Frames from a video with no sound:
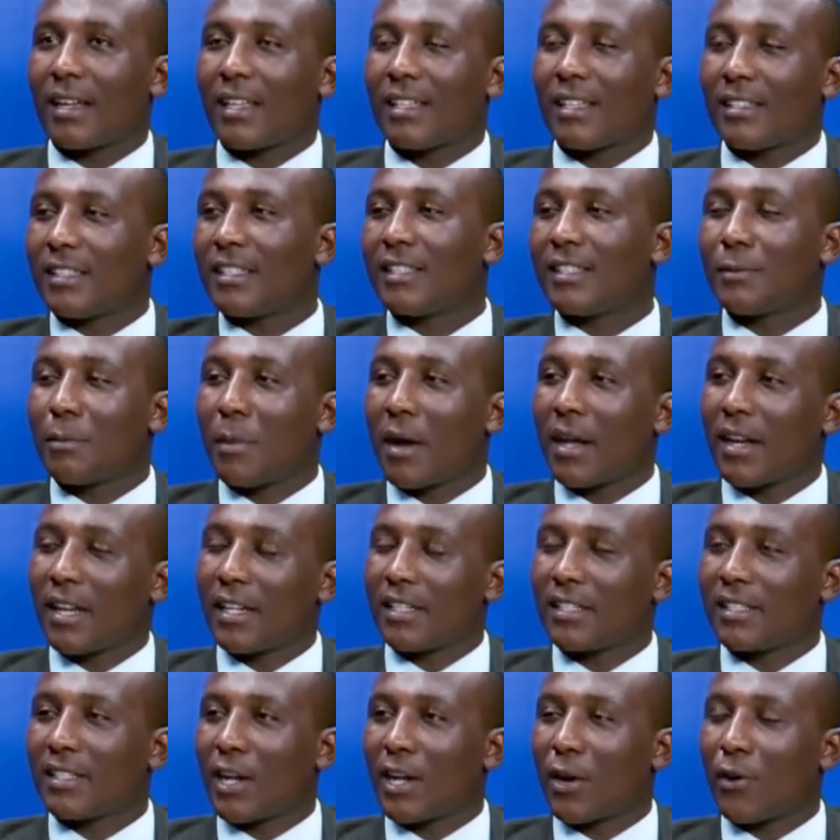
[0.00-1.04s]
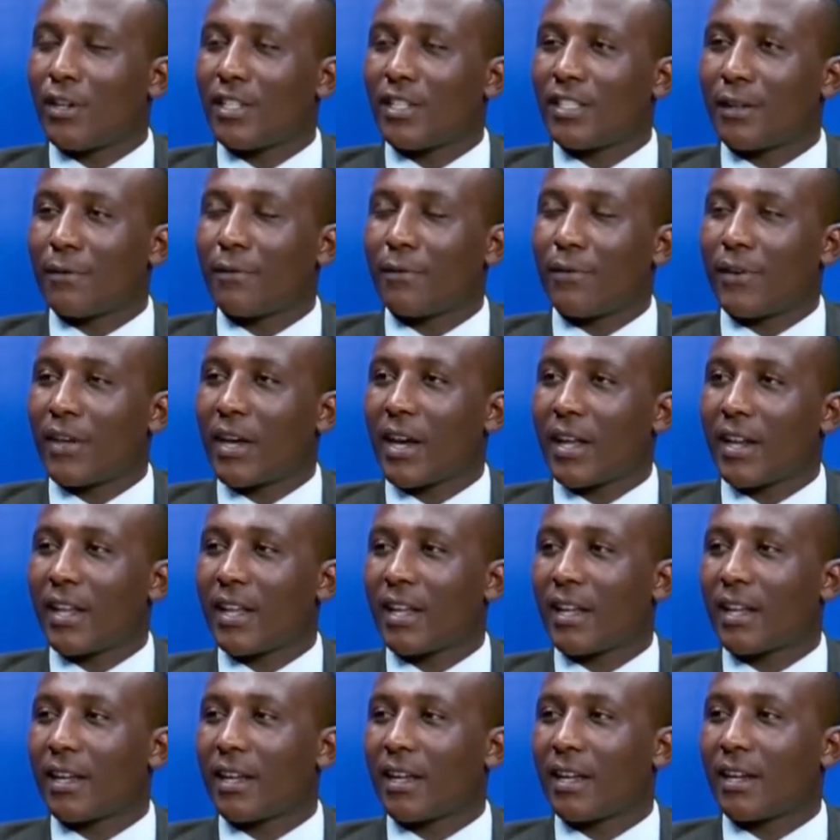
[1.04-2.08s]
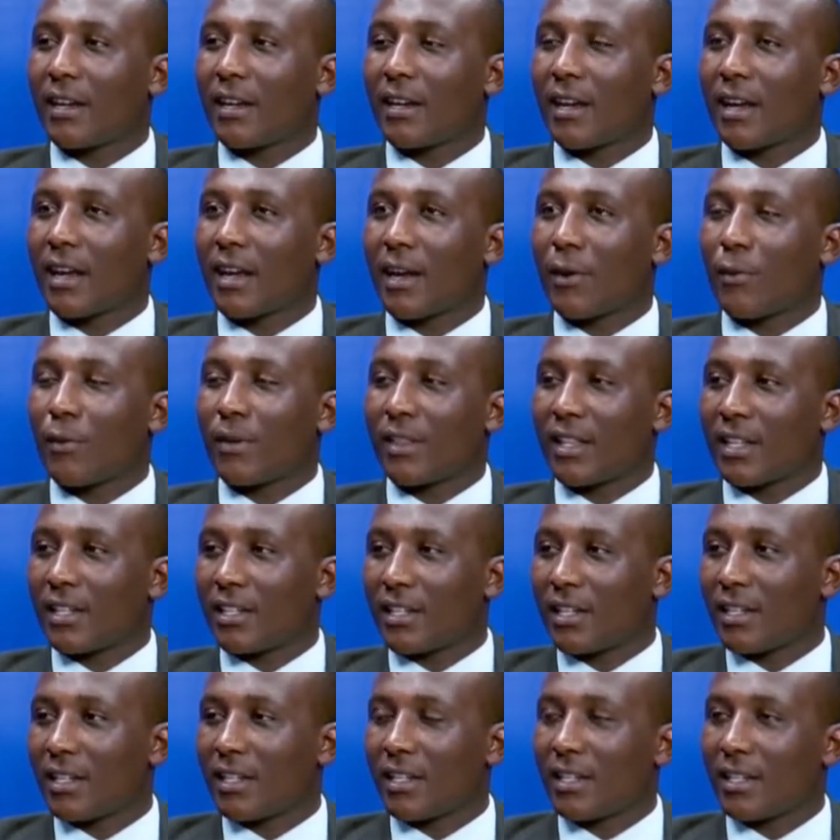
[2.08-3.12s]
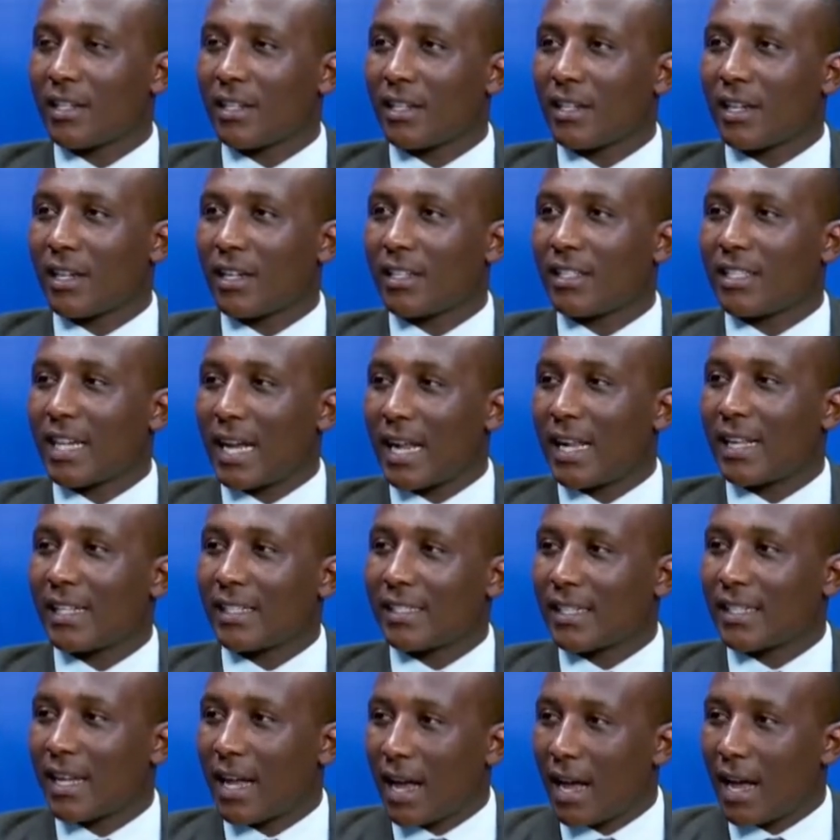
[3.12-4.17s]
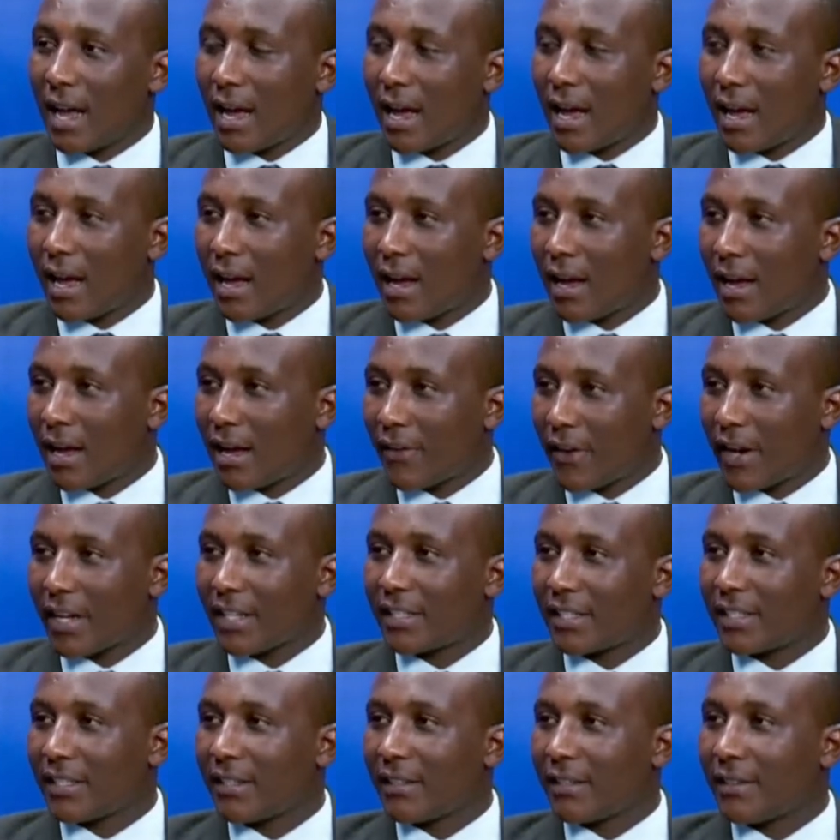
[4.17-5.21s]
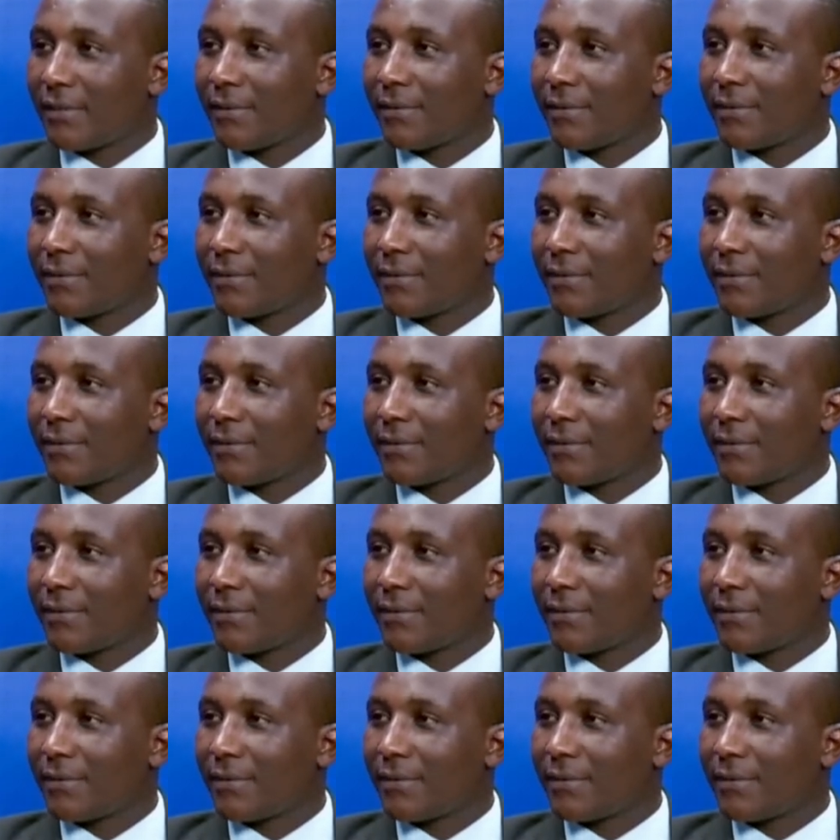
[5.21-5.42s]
Is this parent now interfering with the child's right?